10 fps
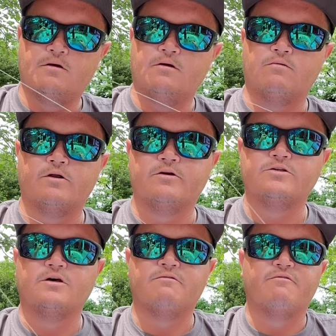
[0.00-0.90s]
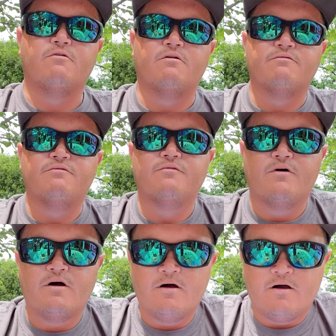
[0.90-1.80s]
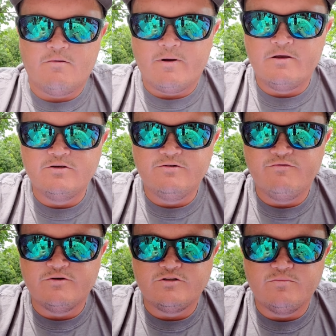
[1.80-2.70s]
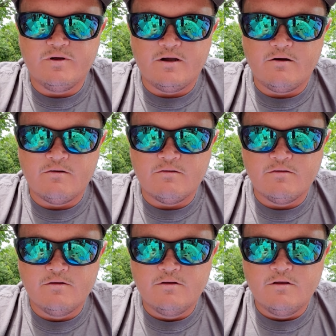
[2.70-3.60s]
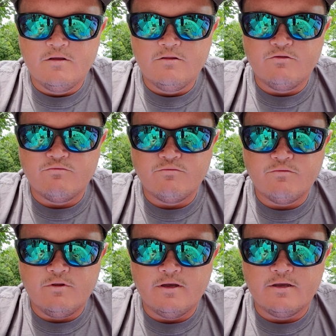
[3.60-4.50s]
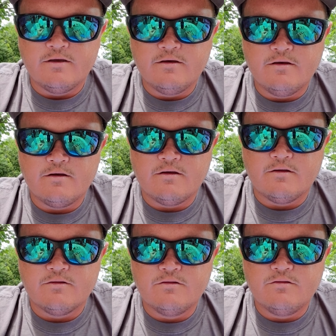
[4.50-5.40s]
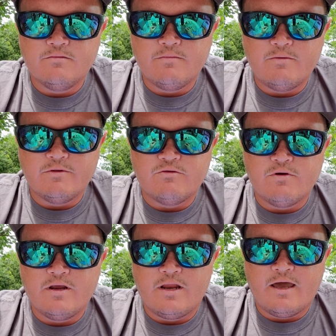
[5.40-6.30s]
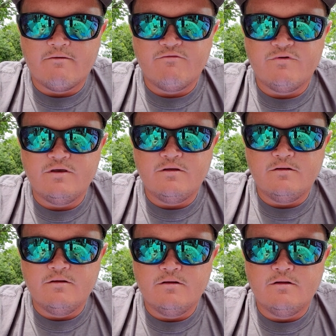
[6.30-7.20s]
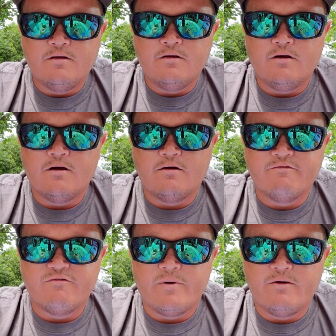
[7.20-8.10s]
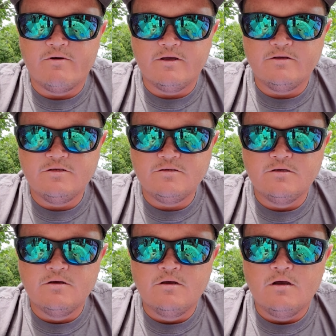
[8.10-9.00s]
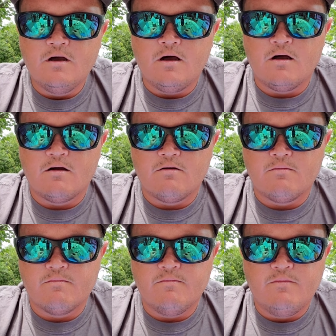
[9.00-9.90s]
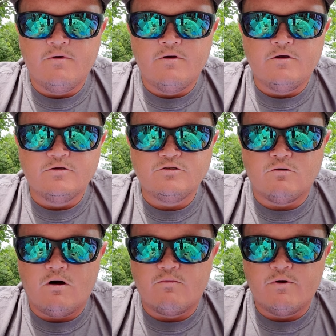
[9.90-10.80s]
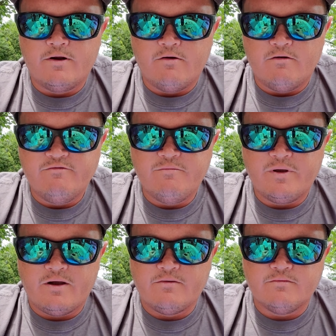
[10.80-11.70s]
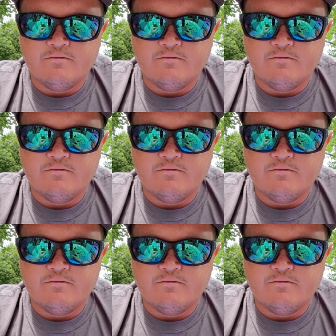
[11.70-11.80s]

run yourself off. I usually fish about maybe 3.5 feet for my rigs. So I'll run off about